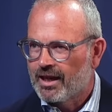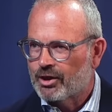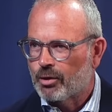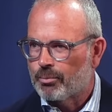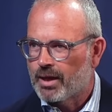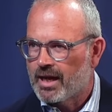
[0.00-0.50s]

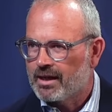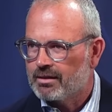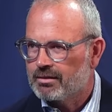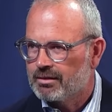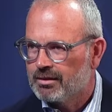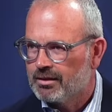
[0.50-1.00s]

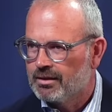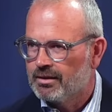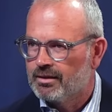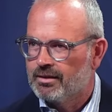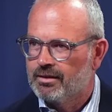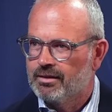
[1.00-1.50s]
compact
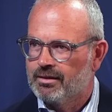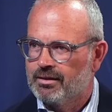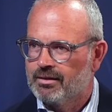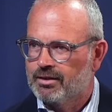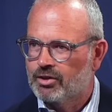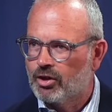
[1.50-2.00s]

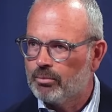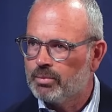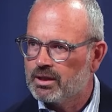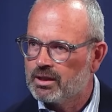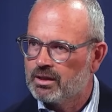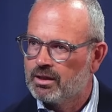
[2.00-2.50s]

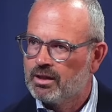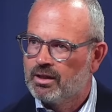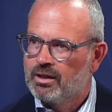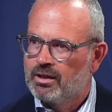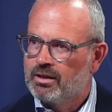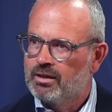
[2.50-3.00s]
company
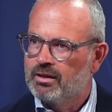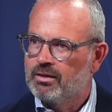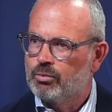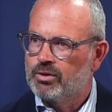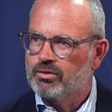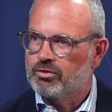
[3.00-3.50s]

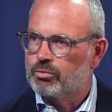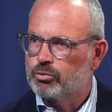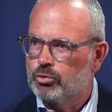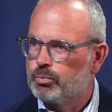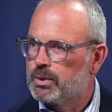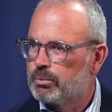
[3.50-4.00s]
which is
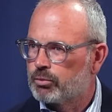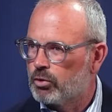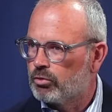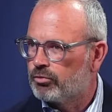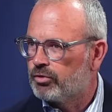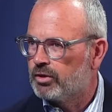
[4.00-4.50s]
could be
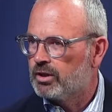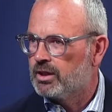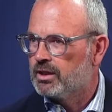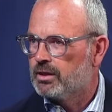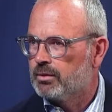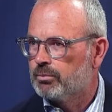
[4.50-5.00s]
prone for
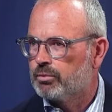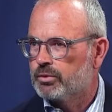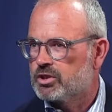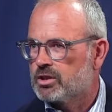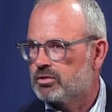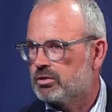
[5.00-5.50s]
a
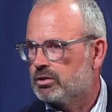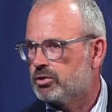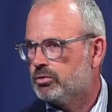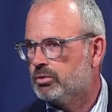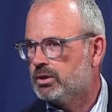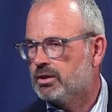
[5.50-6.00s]
potential
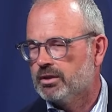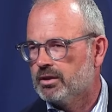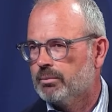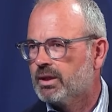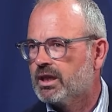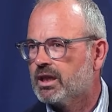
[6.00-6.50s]

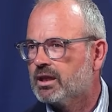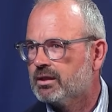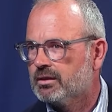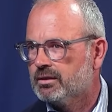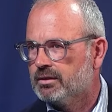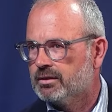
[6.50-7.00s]
M&A
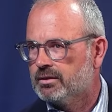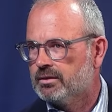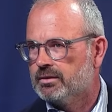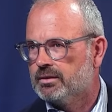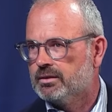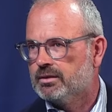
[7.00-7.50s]

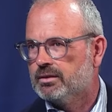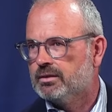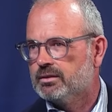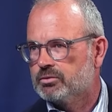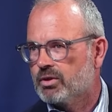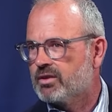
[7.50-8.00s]

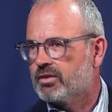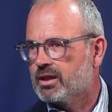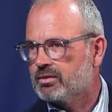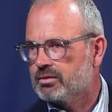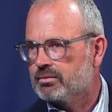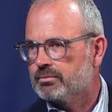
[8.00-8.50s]

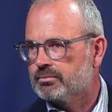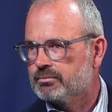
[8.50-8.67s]
transaction.